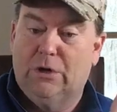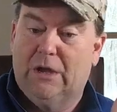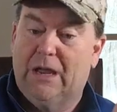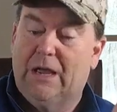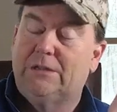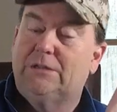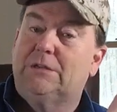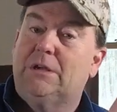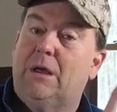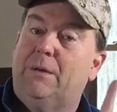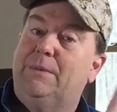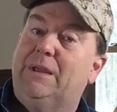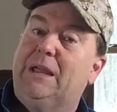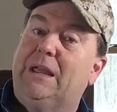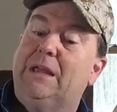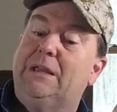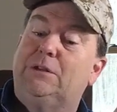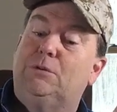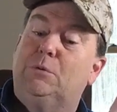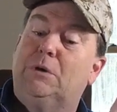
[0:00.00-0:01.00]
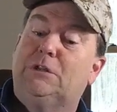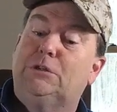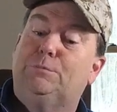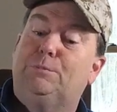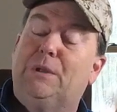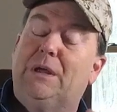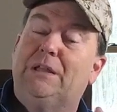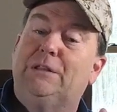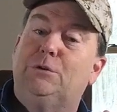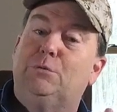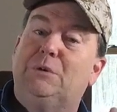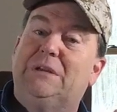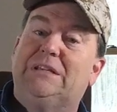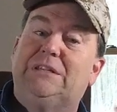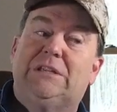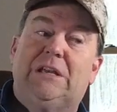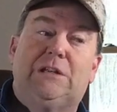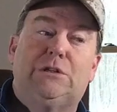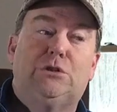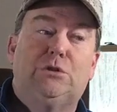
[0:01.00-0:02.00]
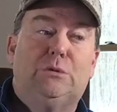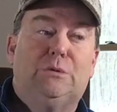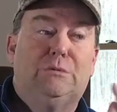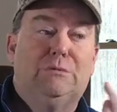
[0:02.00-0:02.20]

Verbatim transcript: guest coming in to explain the reset to